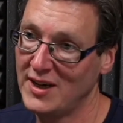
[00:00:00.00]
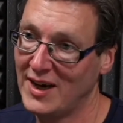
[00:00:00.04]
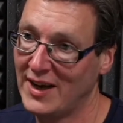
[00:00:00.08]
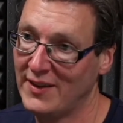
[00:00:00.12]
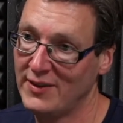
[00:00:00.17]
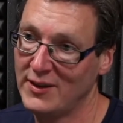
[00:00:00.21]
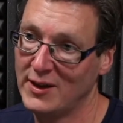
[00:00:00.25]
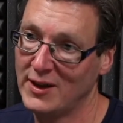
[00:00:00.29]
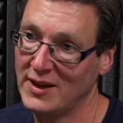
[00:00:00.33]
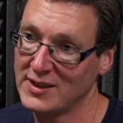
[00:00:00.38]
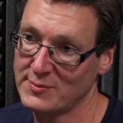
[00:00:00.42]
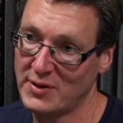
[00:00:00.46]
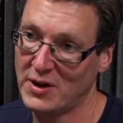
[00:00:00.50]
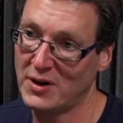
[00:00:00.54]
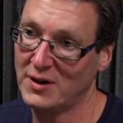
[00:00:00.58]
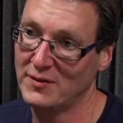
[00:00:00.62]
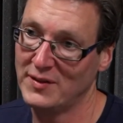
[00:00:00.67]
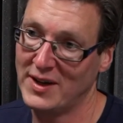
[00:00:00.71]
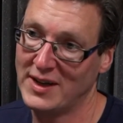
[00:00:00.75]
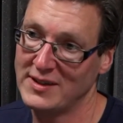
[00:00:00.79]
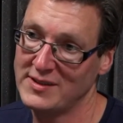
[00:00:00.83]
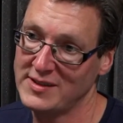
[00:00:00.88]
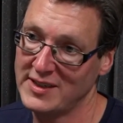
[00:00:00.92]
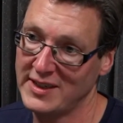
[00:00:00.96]
And as part of
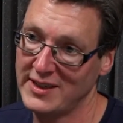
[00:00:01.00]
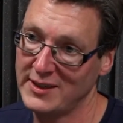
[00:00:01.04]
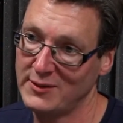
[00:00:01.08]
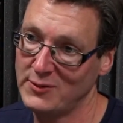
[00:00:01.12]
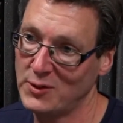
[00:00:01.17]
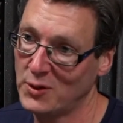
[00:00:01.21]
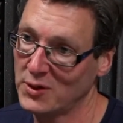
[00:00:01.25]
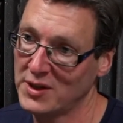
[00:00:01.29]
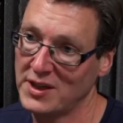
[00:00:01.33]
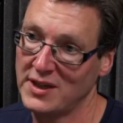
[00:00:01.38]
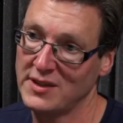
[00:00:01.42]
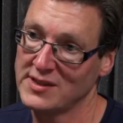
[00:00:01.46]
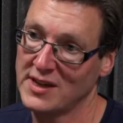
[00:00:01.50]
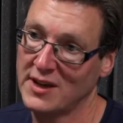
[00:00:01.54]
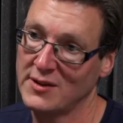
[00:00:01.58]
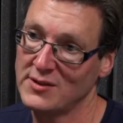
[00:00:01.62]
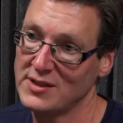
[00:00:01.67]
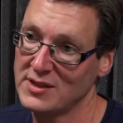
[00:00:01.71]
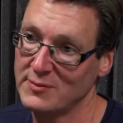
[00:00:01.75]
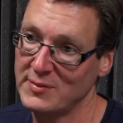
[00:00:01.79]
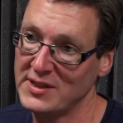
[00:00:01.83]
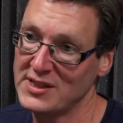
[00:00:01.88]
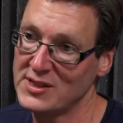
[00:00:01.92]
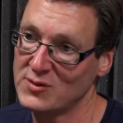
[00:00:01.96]
that deal, Nokia is going
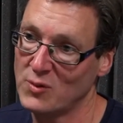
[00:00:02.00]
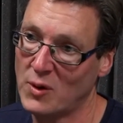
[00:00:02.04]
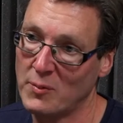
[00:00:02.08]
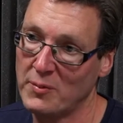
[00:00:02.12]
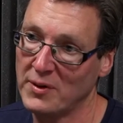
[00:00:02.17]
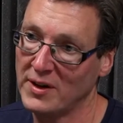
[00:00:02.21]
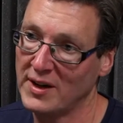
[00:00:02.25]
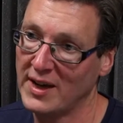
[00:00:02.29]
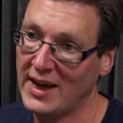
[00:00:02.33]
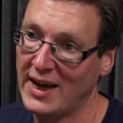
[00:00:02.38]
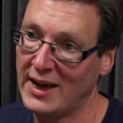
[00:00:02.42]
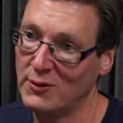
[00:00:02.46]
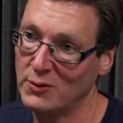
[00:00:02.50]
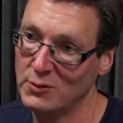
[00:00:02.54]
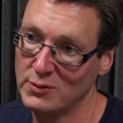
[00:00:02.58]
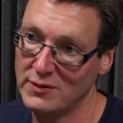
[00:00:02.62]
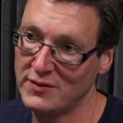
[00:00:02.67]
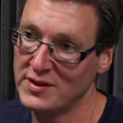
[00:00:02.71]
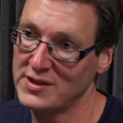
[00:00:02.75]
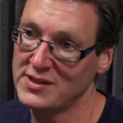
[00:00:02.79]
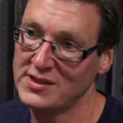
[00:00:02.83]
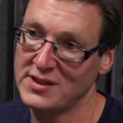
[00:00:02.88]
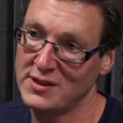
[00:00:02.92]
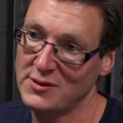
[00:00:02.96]
to be swapping out all
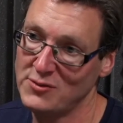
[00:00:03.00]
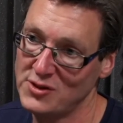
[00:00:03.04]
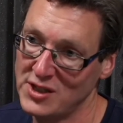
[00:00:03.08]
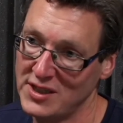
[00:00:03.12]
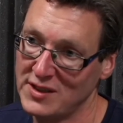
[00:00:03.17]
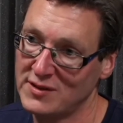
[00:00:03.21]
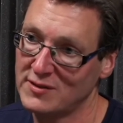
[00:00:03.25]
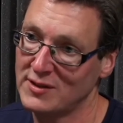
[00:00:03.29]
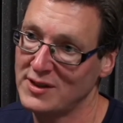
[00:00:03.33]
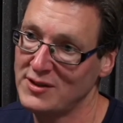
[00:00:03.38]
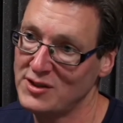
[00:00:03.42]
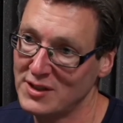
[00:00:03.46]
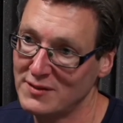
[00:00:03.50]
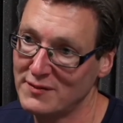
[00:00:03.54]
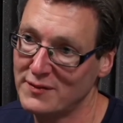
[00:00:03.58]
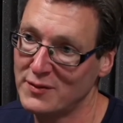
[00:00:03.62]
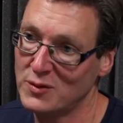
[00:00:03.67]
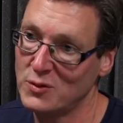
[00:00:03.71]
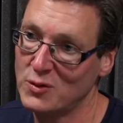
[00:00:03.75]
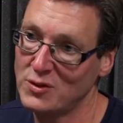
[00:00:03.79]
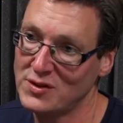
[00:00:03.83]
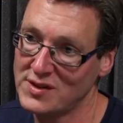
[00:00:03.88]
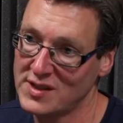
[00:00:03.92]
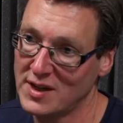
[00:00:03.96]
of the 2G, 3G, and
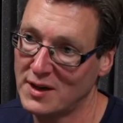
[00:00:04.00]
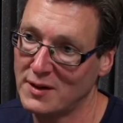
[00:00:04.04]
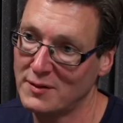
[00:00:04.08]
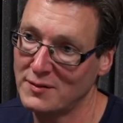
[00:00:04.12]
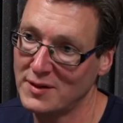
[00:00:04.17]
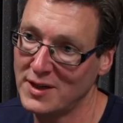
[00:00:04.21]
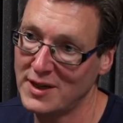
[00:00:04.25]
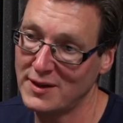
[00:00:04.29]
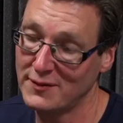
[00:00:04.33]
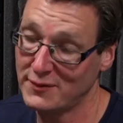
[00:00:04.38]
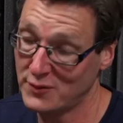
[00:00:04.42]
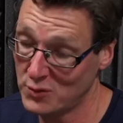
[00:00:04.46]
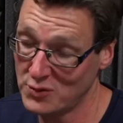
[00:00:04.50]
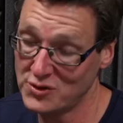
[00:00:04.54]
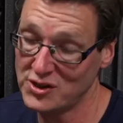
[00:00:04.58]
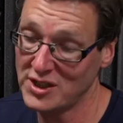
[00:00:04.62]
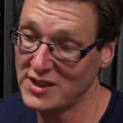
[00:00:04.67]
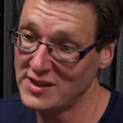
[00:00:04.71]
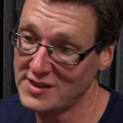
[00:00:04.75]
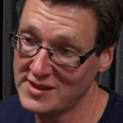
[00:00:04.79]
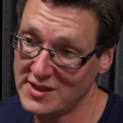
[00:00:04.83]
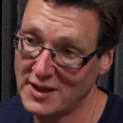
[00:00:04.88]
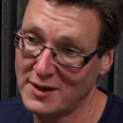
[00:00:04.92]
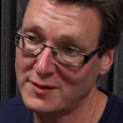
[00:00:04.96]

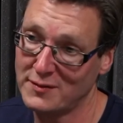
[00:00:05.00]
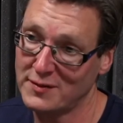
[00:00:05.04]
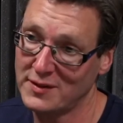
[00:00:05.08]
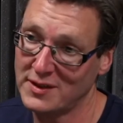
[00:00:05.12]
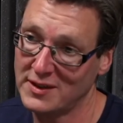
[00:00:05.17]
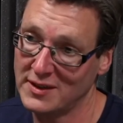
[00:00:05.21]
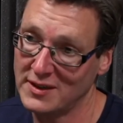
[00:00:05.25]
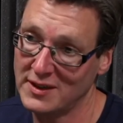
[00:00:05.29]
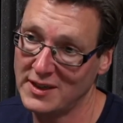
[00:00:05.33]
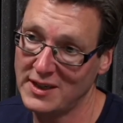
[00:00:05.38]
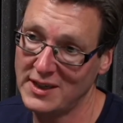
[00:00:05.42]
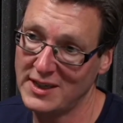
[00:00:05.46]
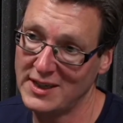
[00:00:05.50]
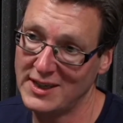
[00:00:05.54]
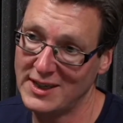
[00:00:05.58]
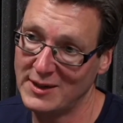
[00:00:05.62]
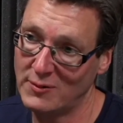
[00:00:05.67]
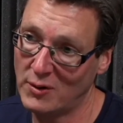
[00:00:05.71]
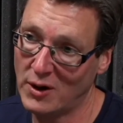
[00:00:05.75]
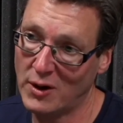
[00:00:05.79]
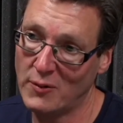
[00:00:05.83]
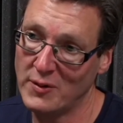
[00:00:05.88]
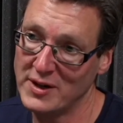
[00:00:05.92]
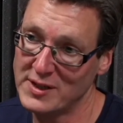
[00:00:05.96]
4G stuff that
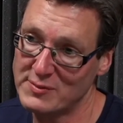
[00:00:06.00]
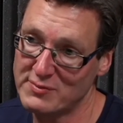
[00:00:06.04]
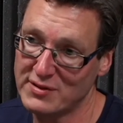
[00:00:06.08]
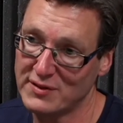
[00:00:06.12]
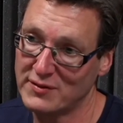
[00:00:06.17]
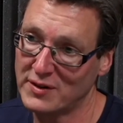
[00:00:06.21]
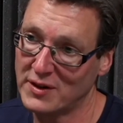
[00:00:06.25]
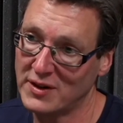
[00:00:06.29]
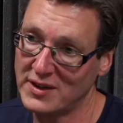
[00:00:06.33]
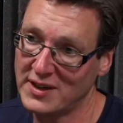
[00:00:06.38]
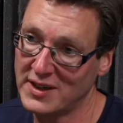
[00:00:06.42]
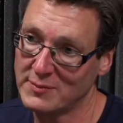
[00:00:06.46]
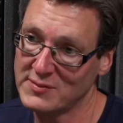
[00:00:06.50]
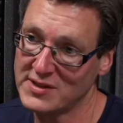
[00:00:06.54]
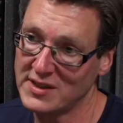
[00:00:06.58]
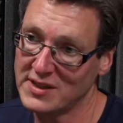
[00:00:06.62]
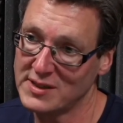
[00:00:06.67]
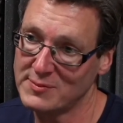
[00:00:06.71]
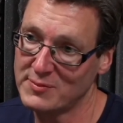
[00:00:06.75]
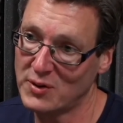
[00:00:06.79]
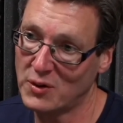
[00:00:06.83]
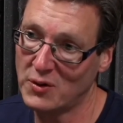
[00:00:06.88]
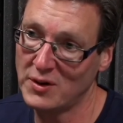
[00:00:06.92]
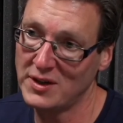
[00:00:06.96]
Huawei's provided up to
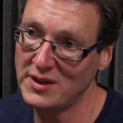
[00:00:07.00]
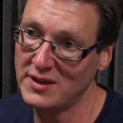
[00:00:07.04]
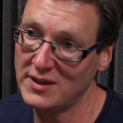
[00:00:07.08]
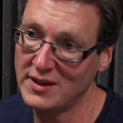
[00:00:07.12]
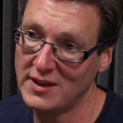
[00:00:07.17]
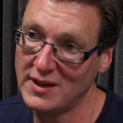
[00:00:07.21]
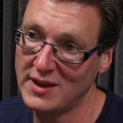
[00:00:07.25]
this point